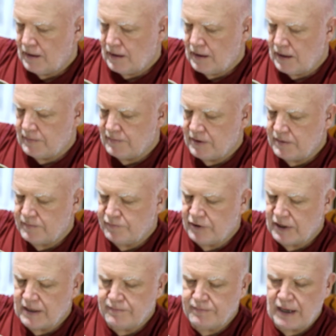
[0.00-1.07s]
I'm going to
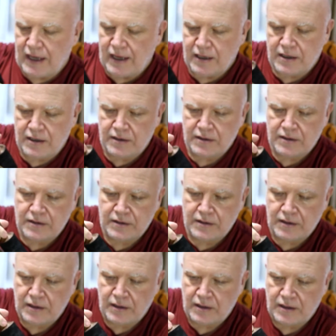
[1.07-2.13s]
bring it back.
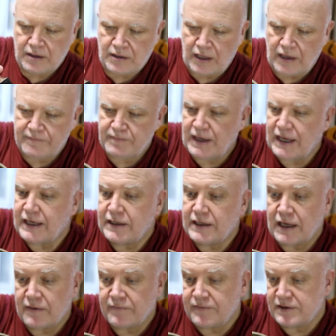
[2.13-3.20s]
I've played
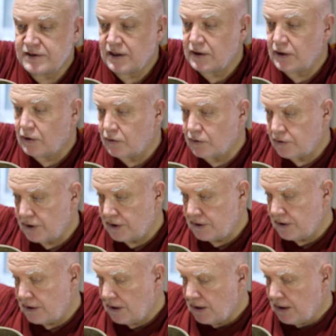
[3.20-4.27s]
now for so long that
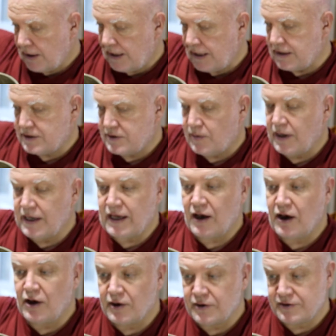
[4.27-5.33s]
it's quite
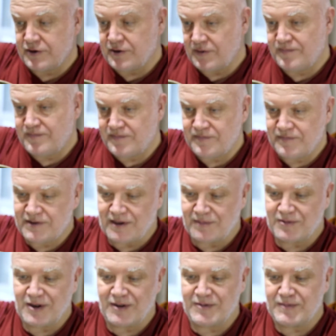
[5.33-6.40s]
hard to
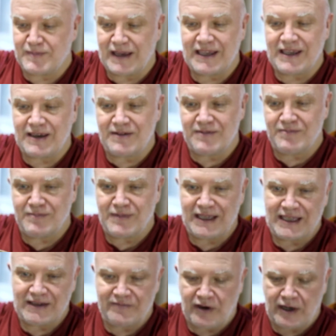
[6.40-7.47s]
sometimes make it
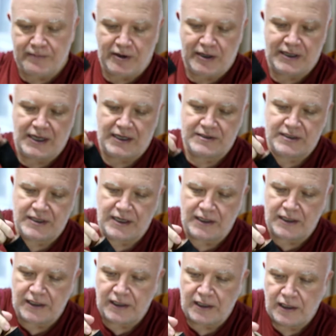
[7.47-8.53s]
vibrate
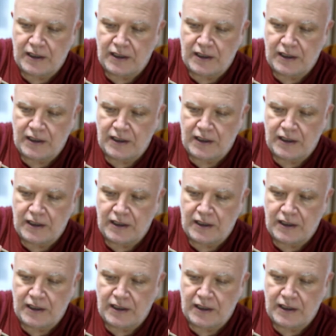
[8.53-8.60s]
accidentally.